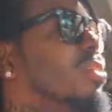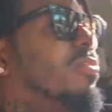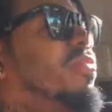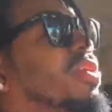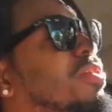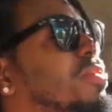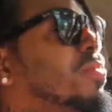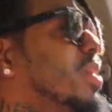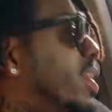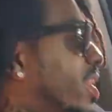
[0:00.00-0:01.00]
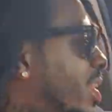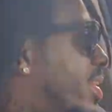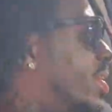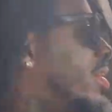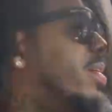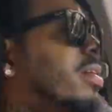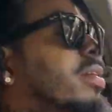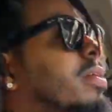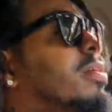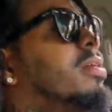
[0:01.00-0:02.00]
them folks, man.
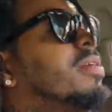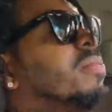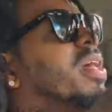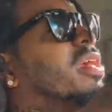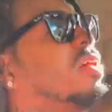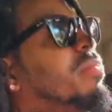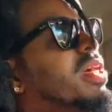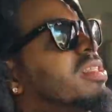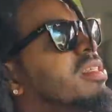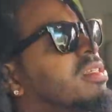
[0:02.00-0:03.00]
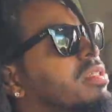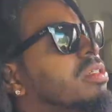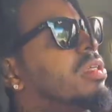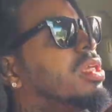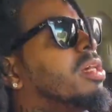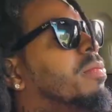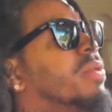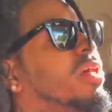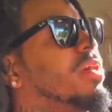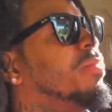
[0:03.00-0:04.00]
About to go back to the studio,
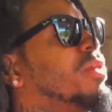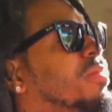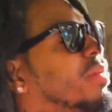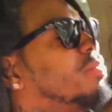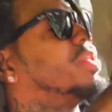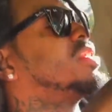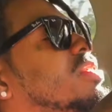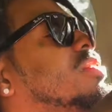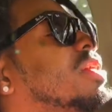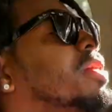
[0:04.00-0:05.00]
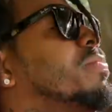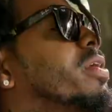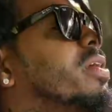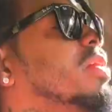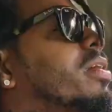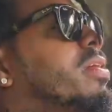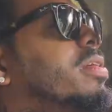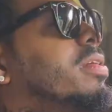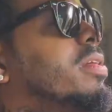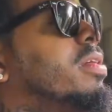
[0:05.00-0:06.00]
man. Me and my brother Trey, man.
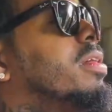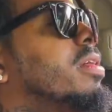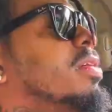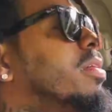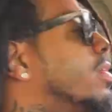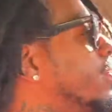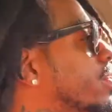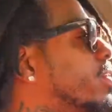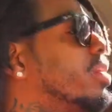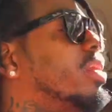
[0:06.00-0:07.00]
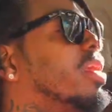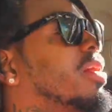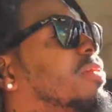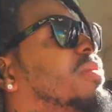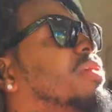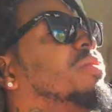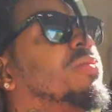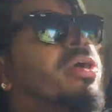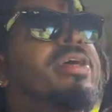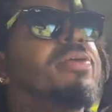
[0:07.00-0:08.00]
What's going on, man? We
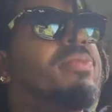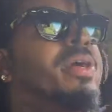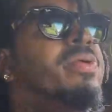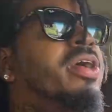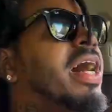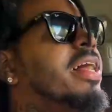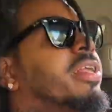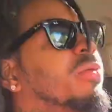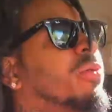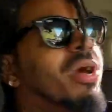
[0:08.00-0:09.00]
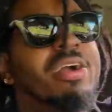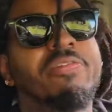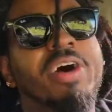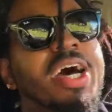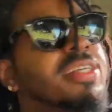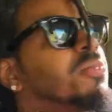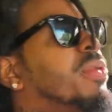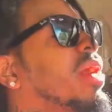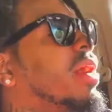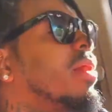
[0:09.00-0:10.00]
working, man. We gonna hey, look. We work for our spot.
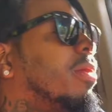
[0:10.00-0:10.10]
